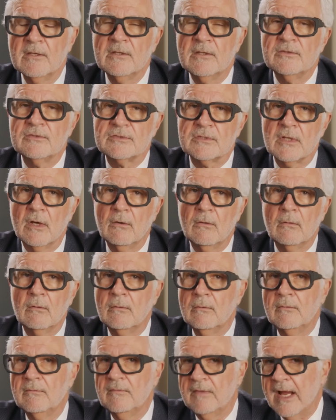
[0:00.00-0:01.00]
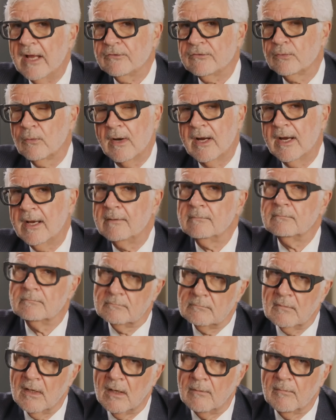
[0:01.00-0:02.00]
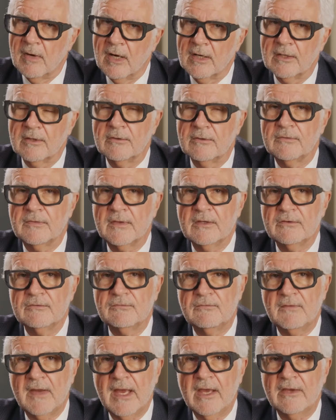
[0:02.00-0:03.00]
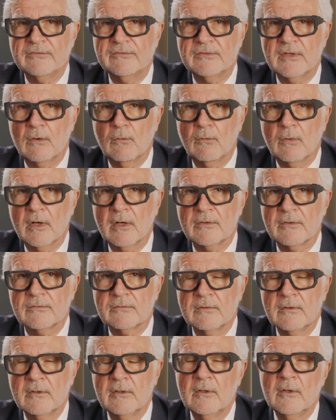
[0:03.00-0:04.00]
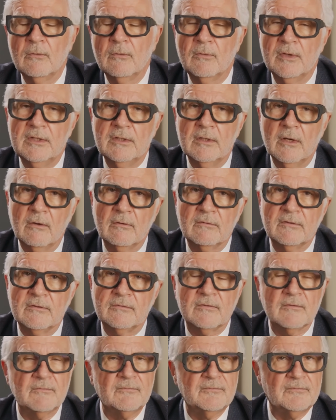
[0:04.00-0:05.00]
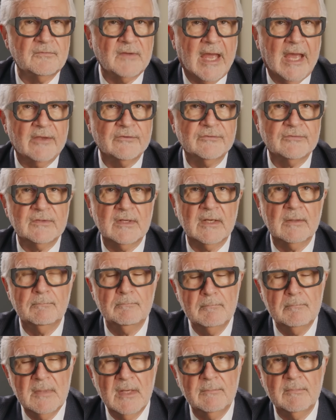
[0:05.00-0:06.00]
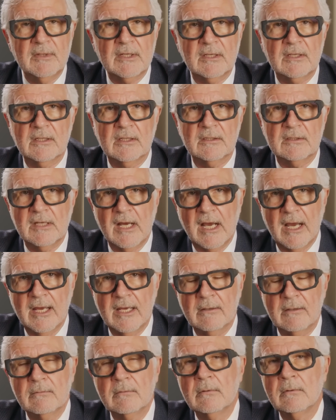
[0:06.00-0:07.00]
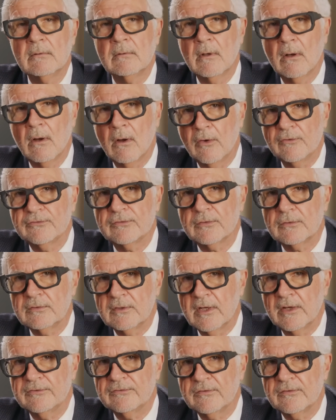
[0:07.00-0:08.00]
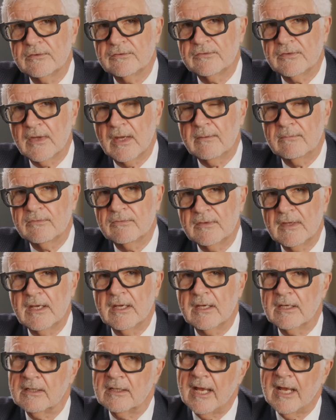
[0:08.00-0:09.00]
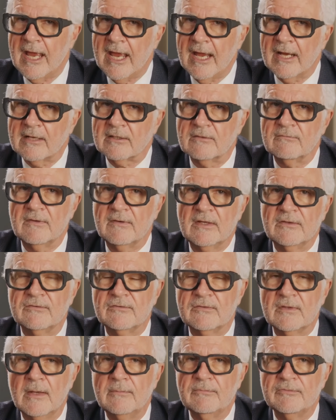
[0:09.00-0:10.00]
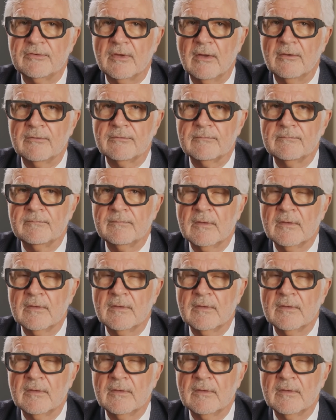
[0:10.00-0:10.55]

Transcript: So that's why, among other things, fasting works. We know that the fasting mimicking diet also does the same thing. It activates stem cells.